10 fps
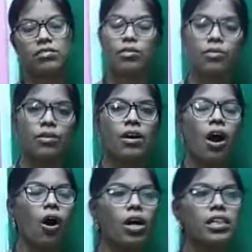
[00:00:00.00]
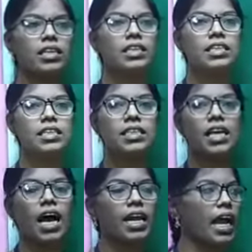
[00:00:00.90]
So all the
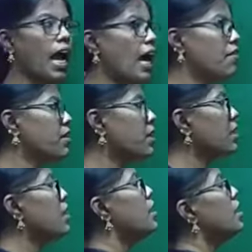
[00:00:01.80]
digits are having